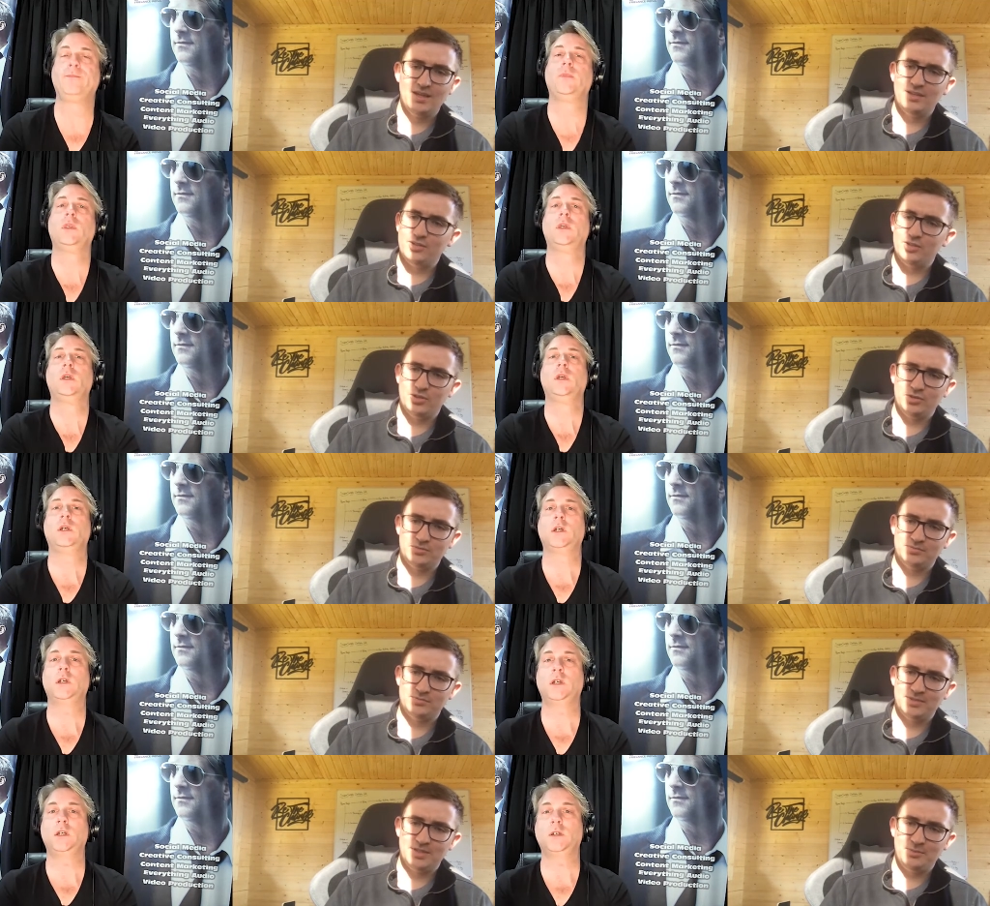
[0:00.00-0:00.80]
Speaker 1: No,
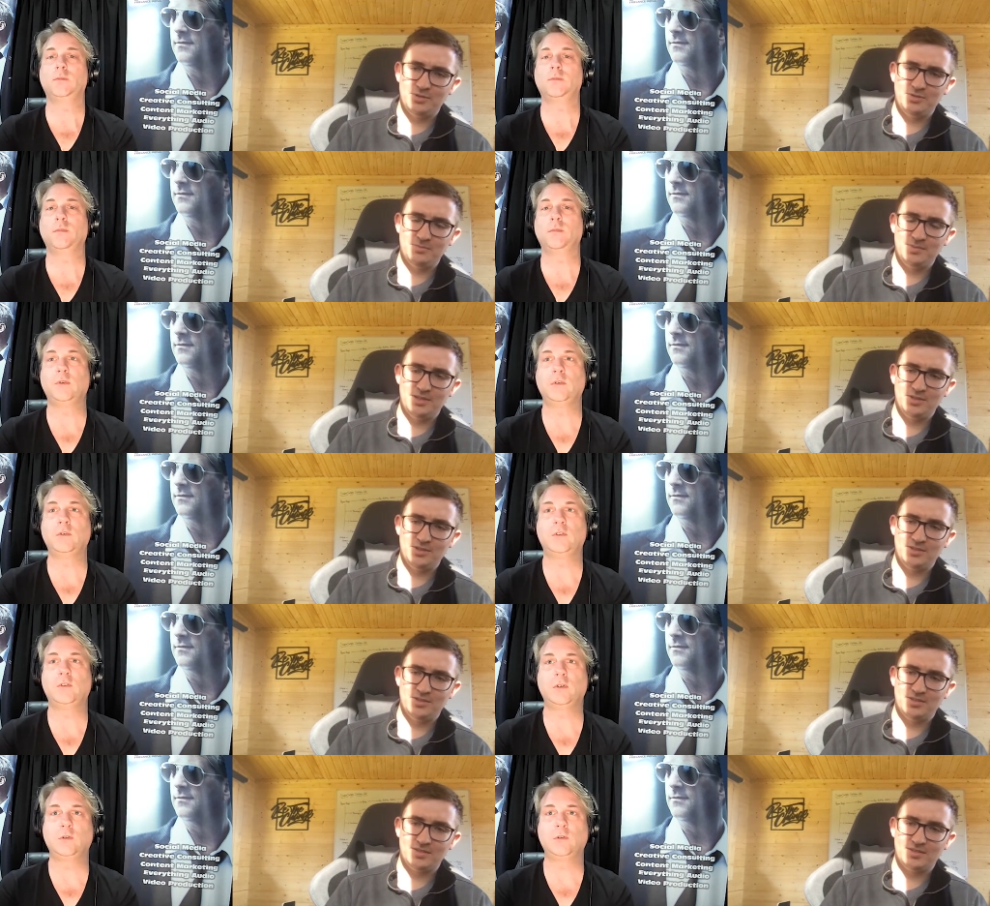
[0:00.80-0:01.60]
um, be good.
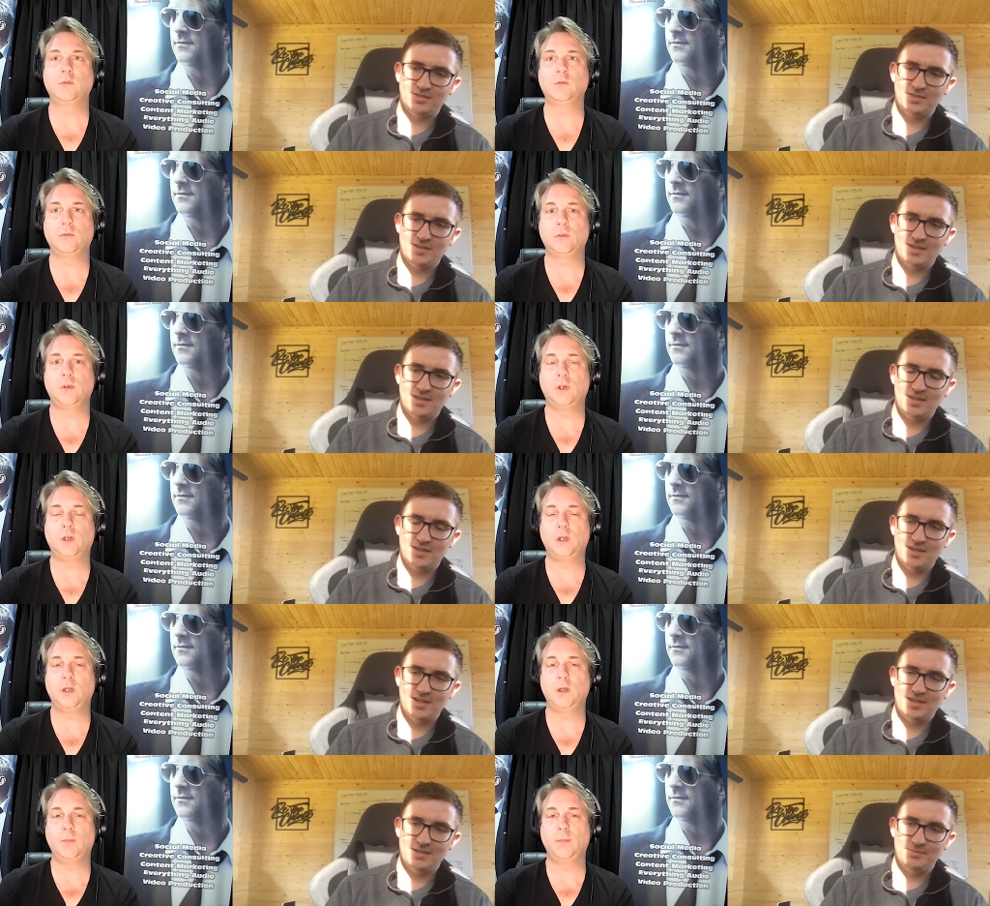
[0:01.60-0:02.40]
So,
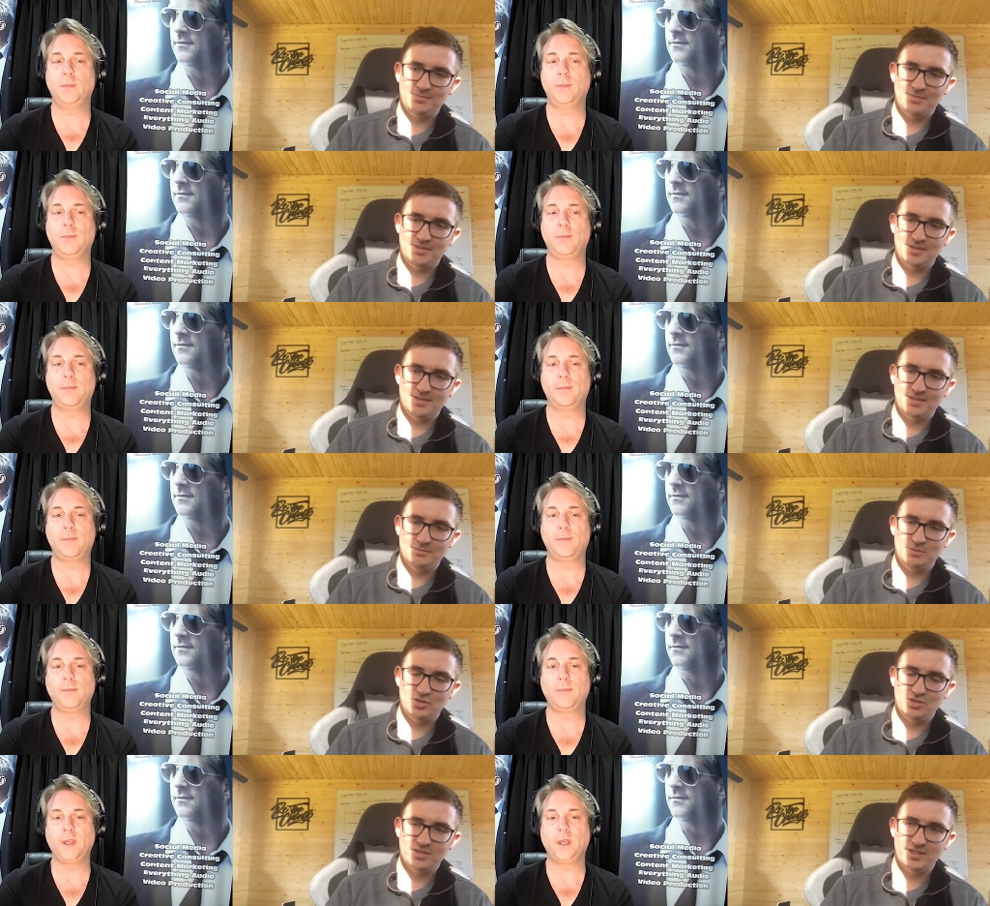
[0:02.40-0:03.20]
um, I'm
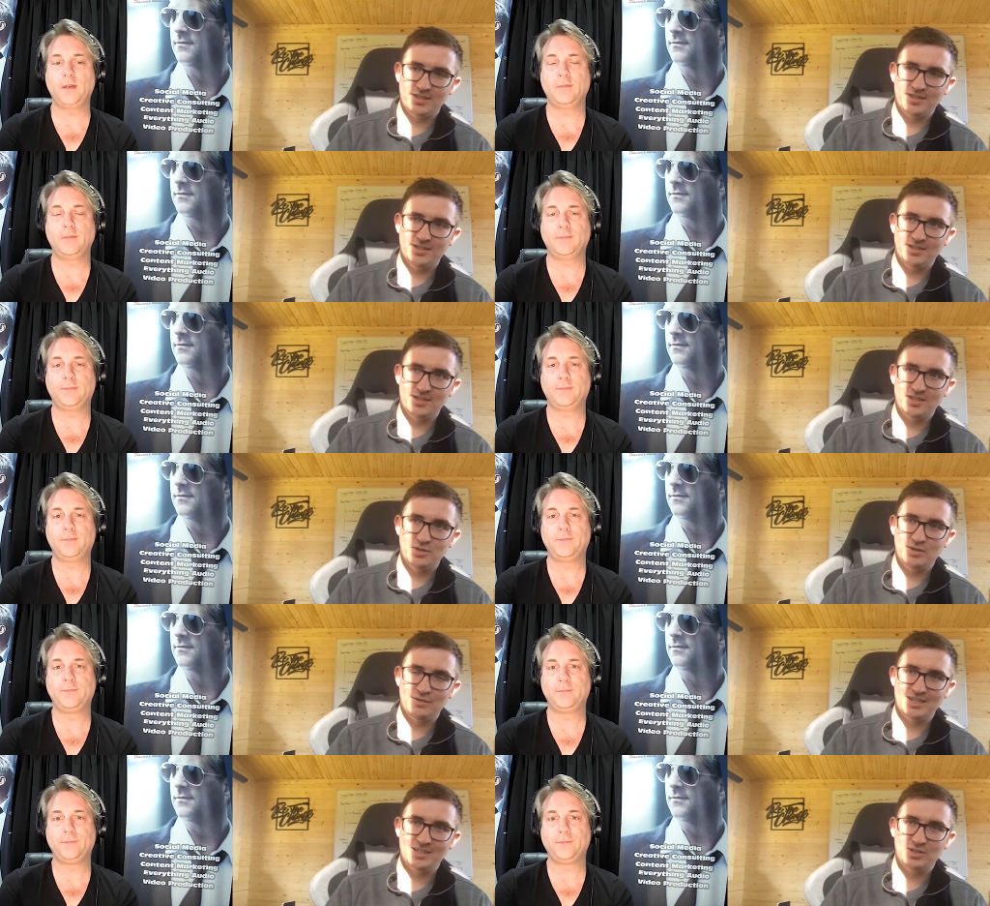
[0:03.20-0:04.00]
just yeah. thinking now.
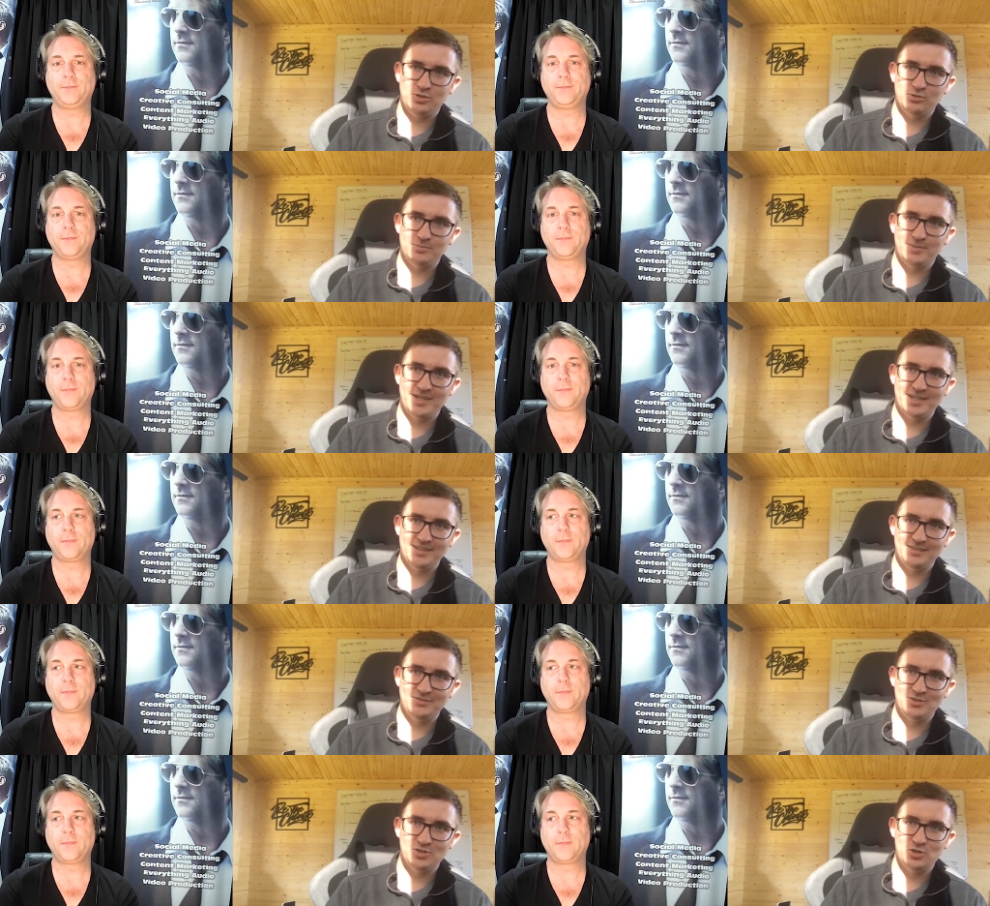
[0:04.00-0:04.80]
Have I told my life
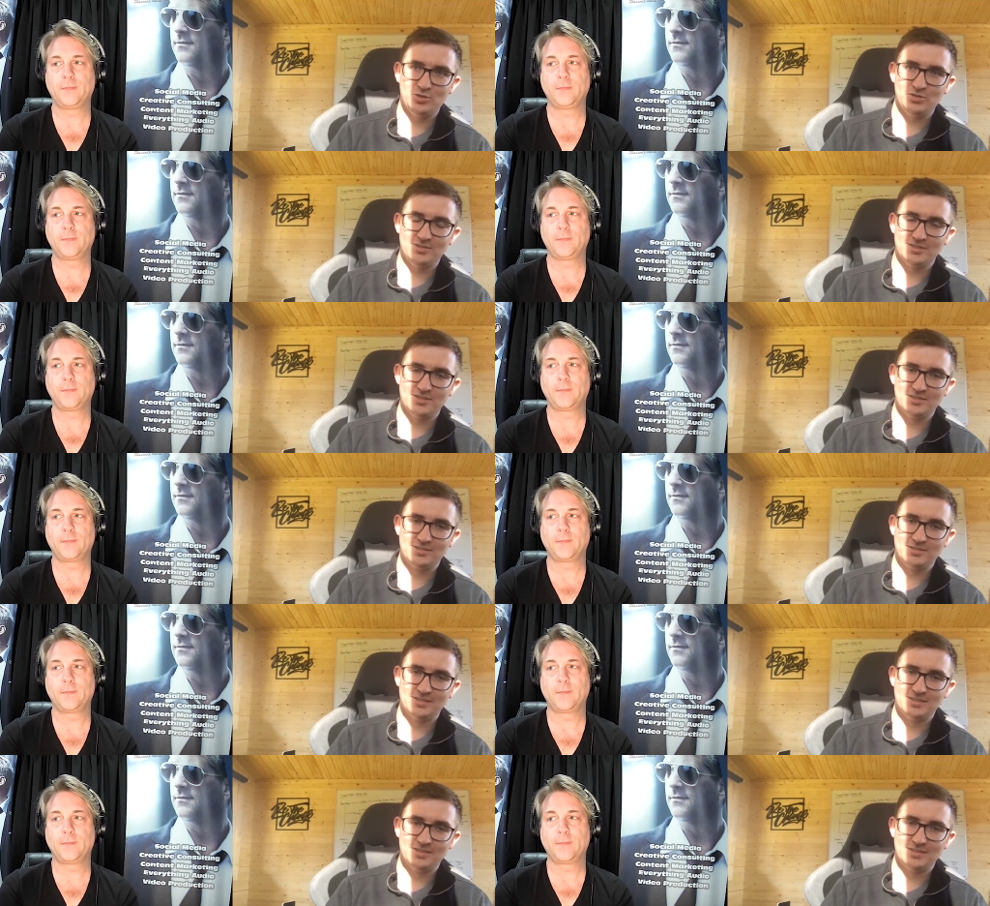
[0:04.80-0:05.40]
insurance?